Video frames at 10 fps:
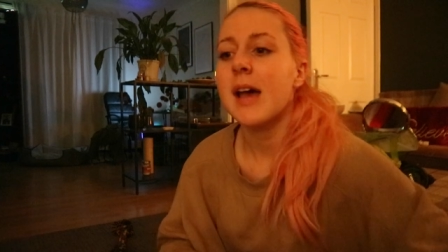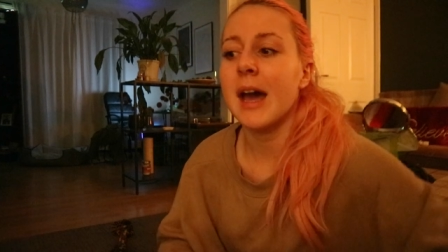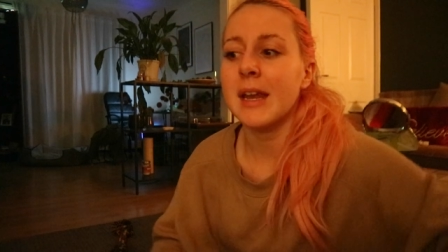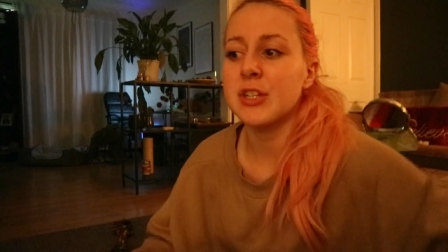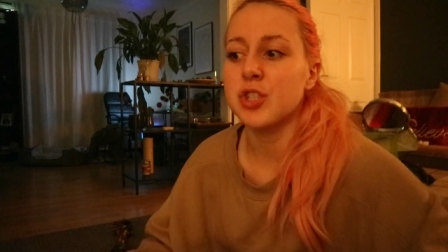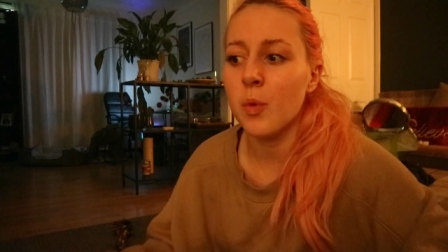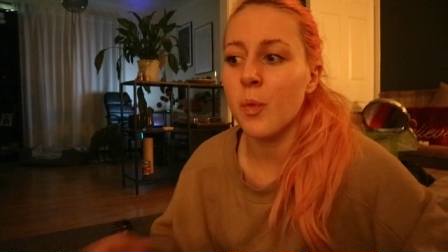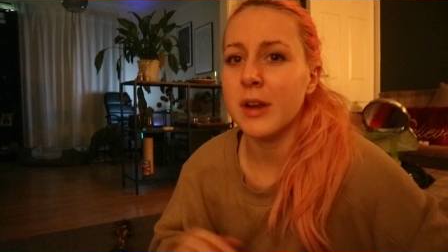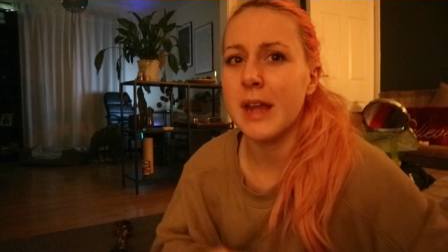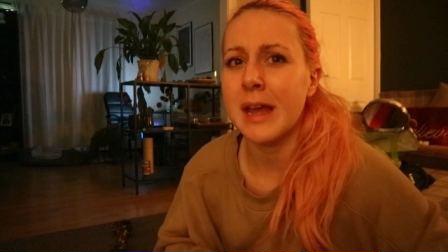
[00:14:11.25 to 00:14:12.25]
and I don't
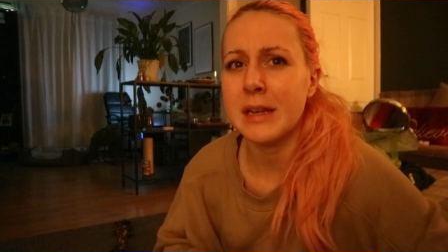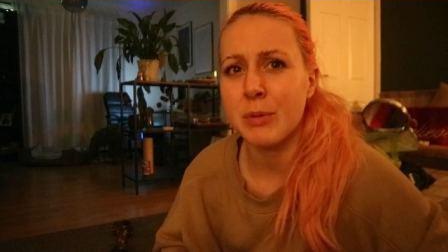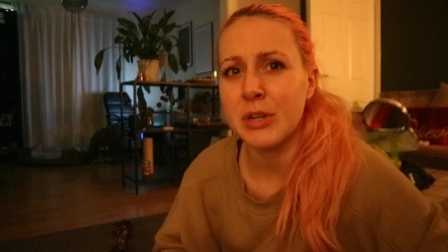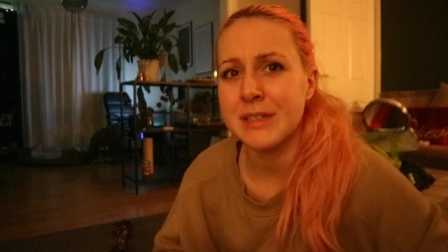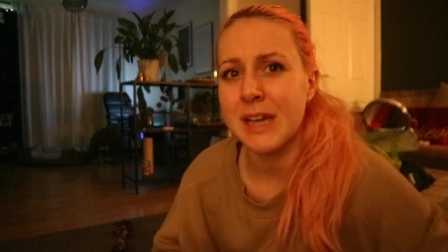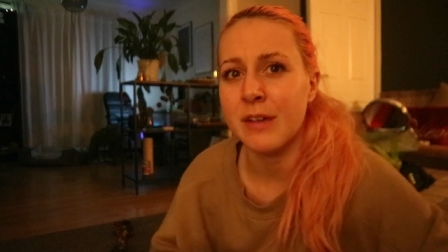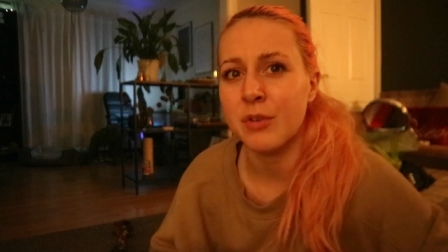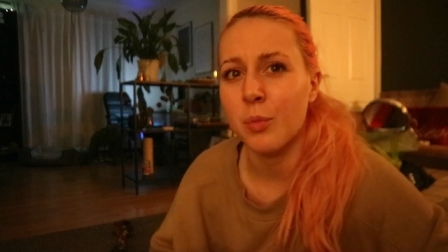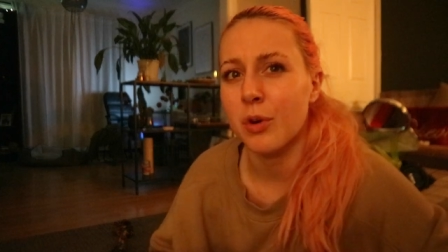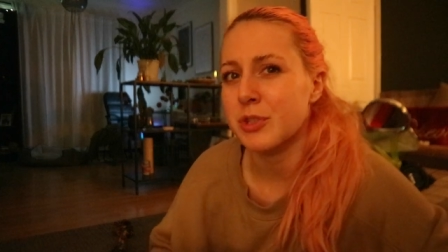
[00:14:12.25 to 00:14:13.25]
want anybody to
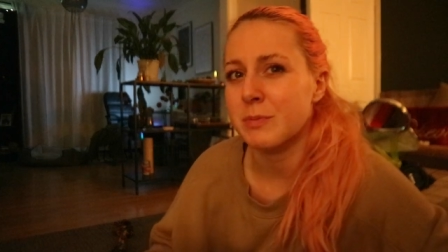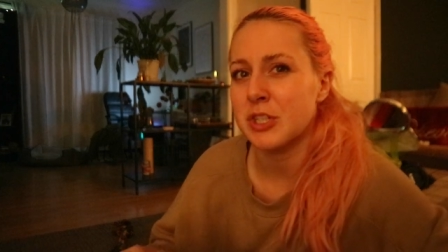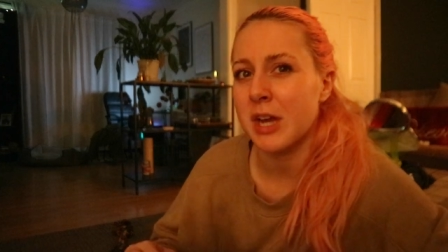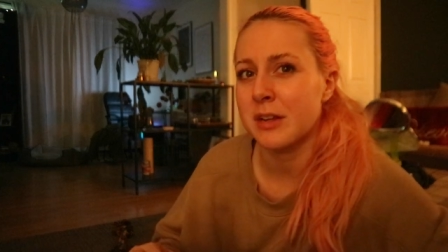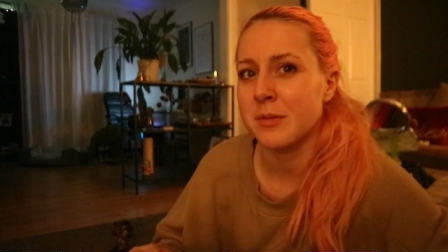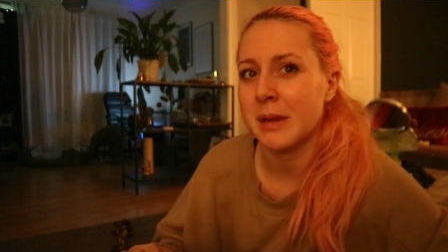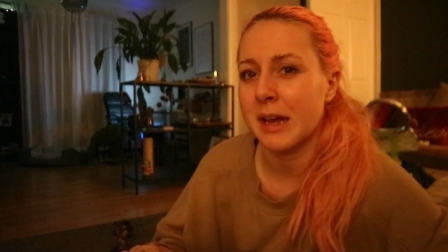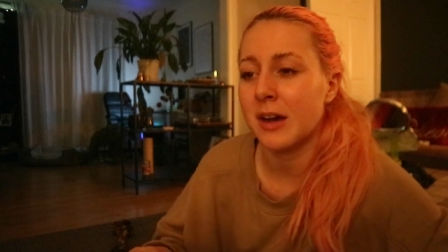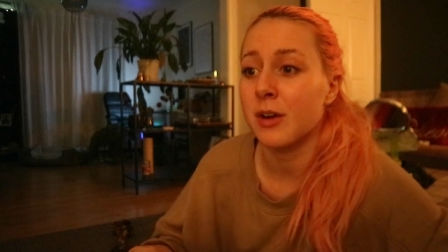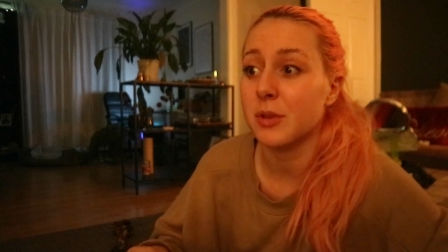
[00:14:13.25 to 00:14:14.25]
ever watch my channel and be
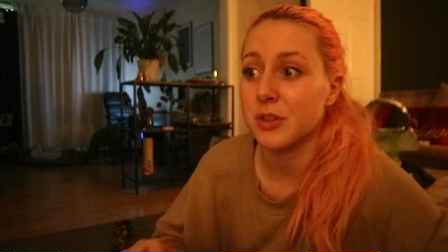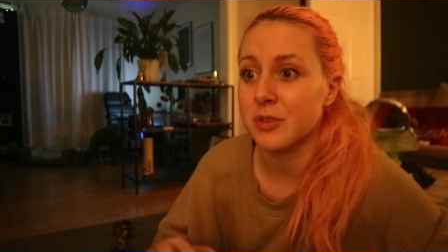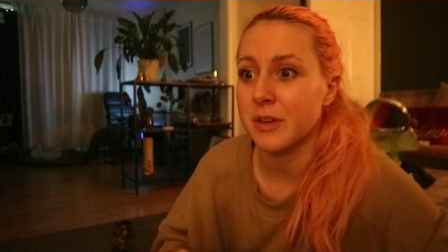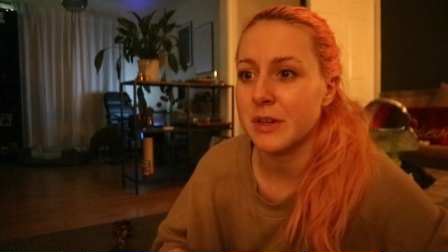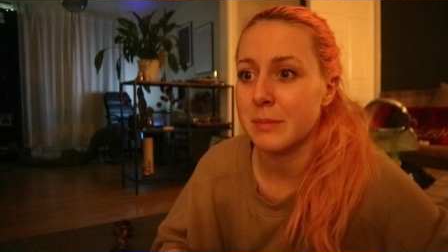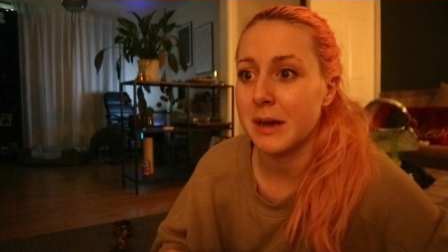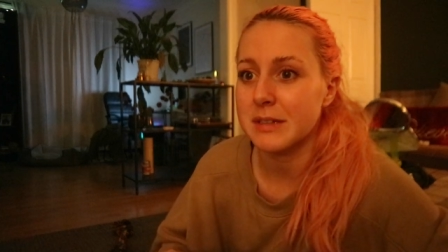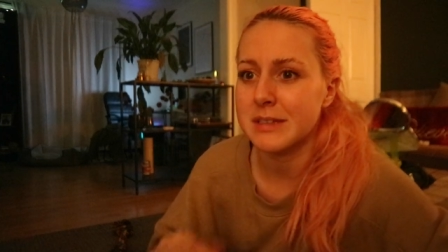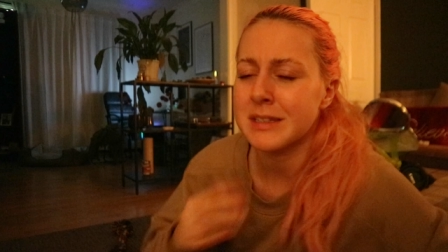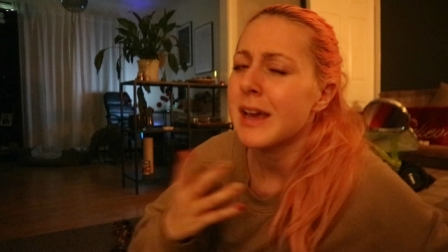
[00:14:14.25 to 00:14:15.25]
like, oh, well, they don't have any
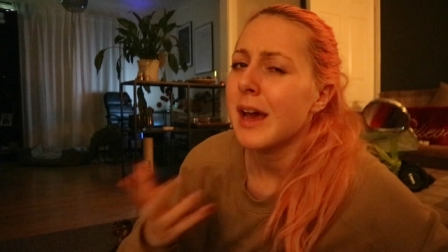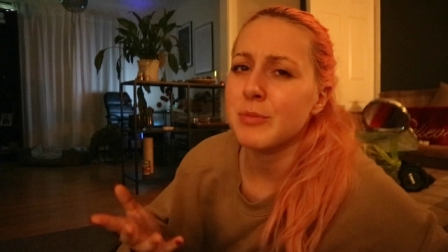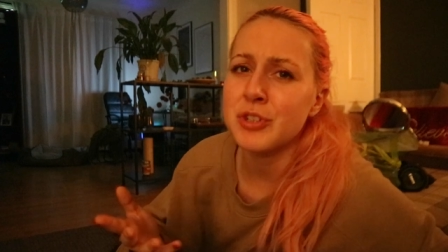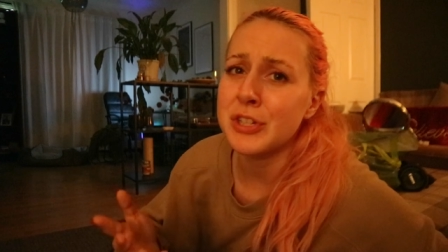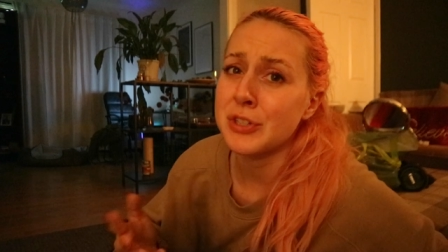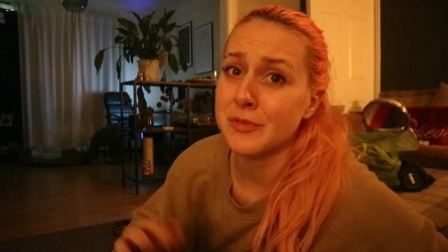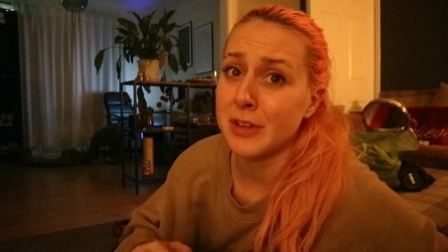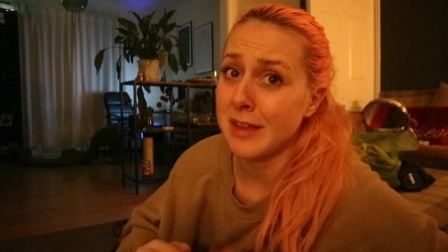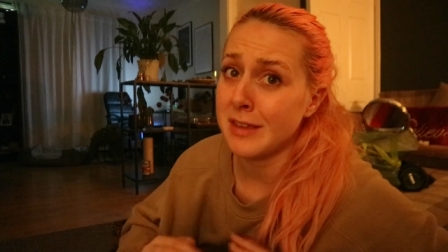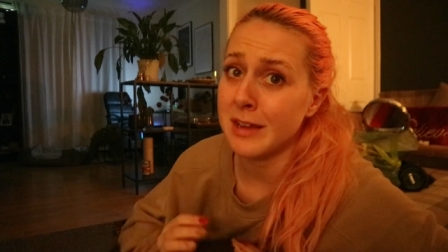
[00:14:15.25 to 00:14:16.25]
bad days. I'm sure you don't
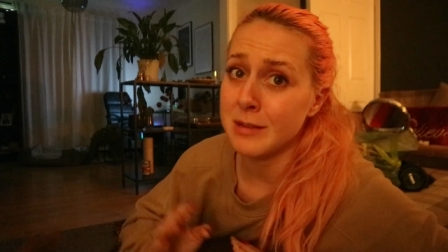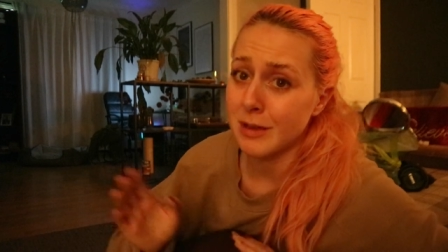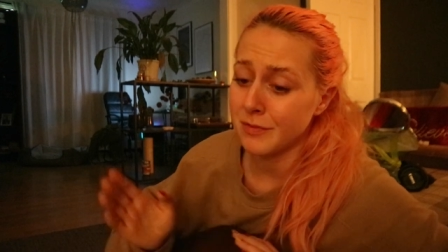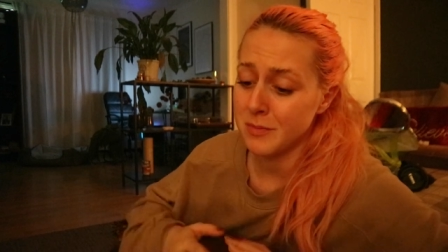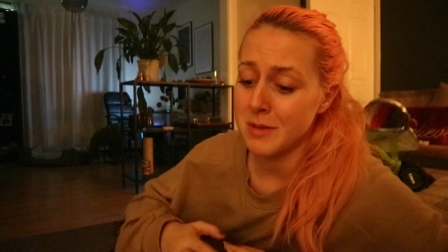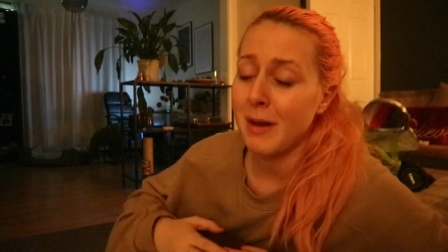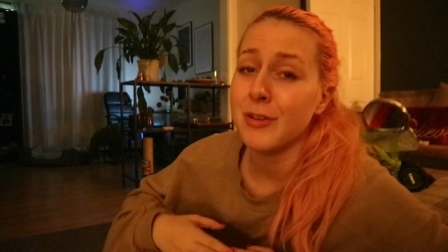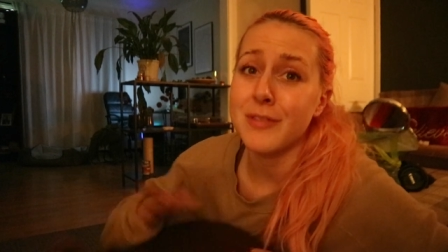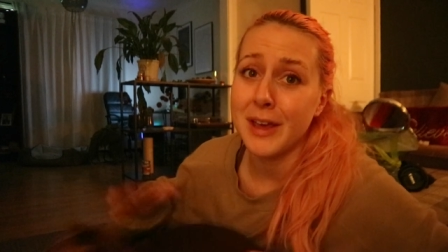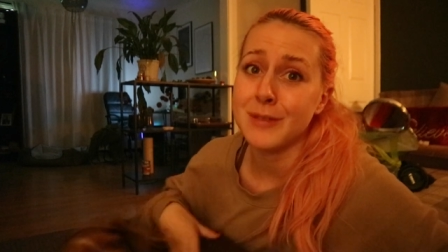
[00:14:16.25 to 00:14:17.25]
feel like that anyway from the
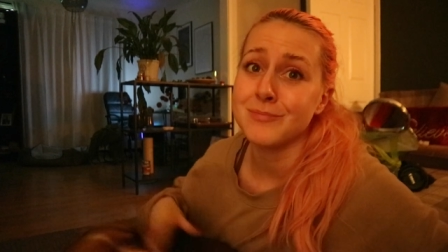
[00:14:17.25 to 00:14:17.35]
amount of